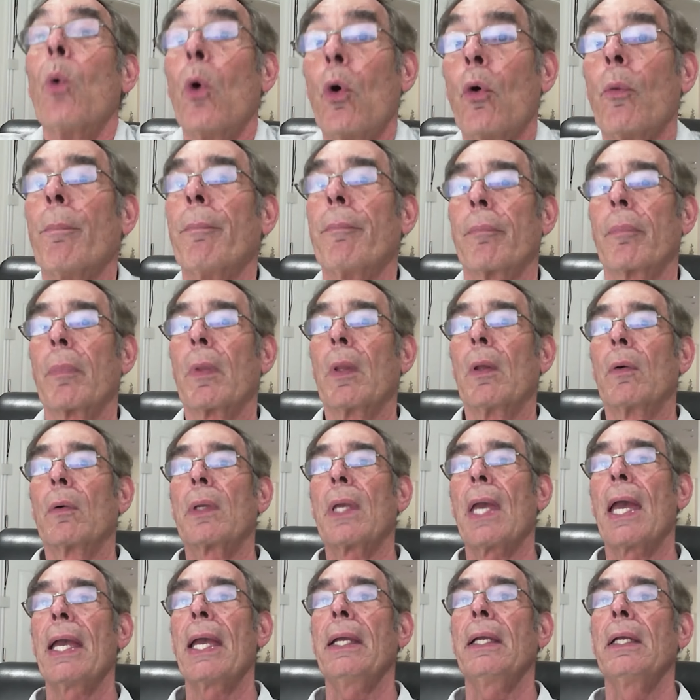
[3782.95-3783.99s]
womb,
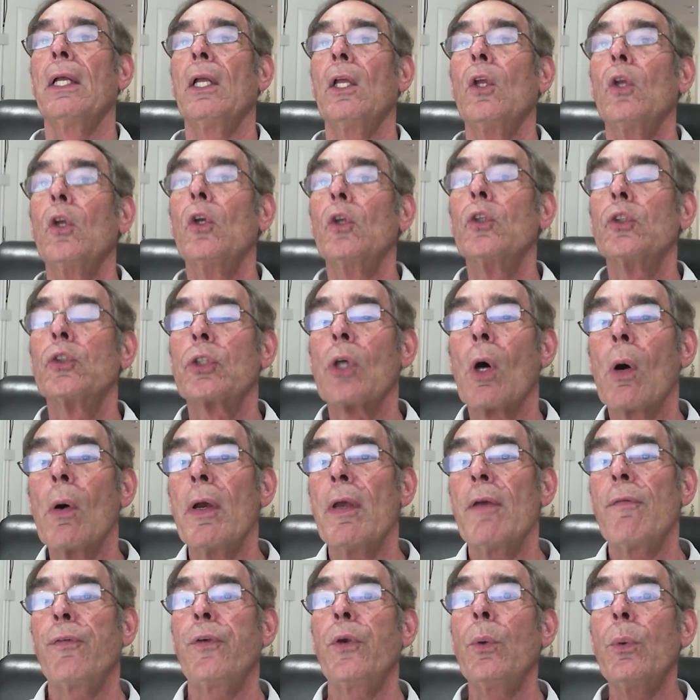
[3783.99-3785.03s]
okay? So
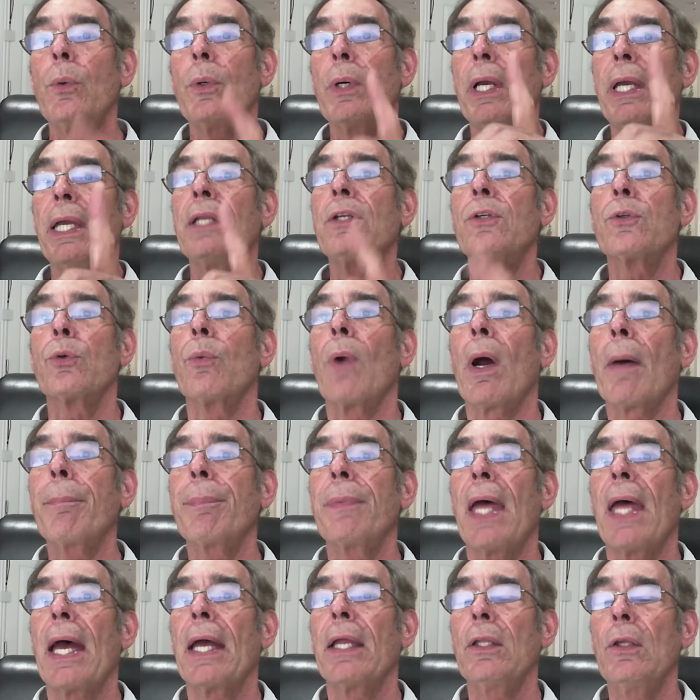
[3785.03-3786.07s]
if you
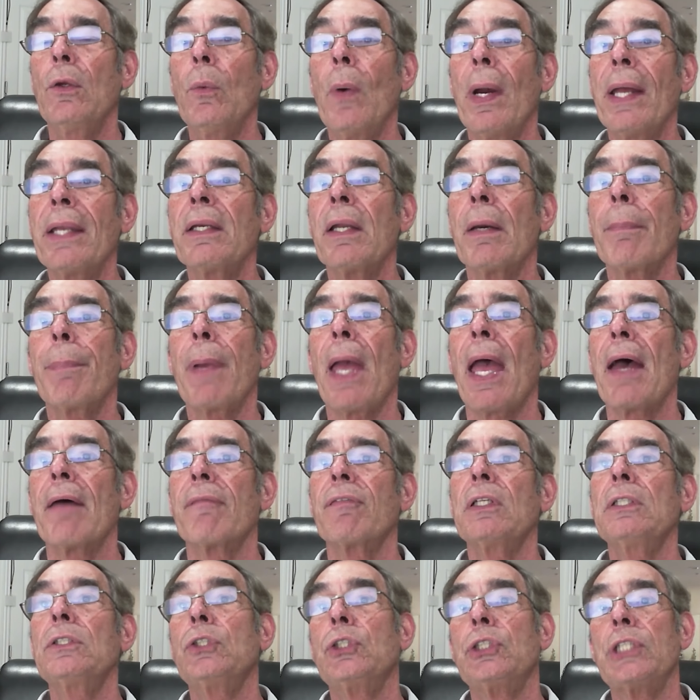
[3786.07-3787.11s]
interrupt that, you end up
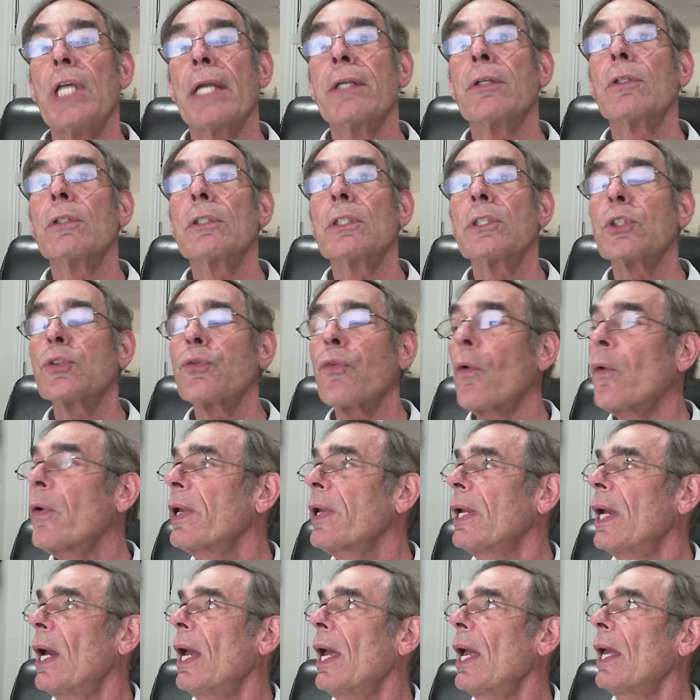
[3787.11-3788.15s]
having gender
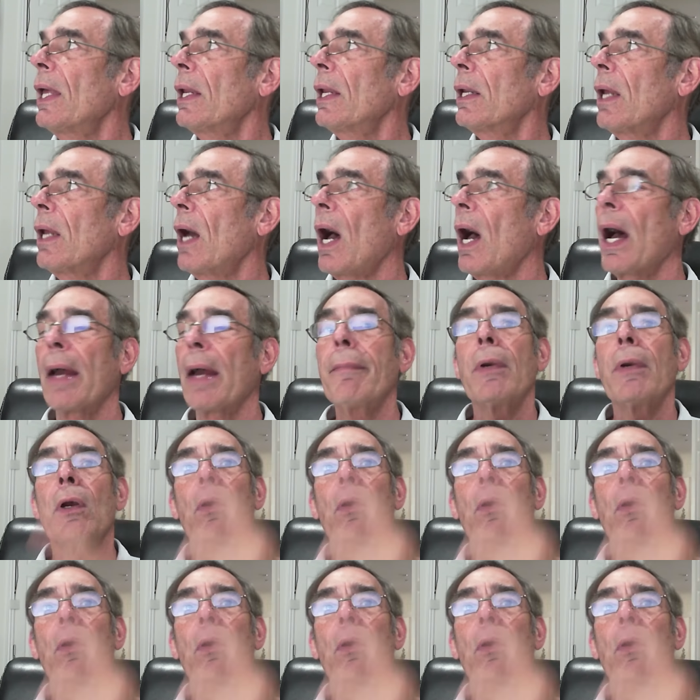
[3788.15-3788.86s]
dysphoria. And I'm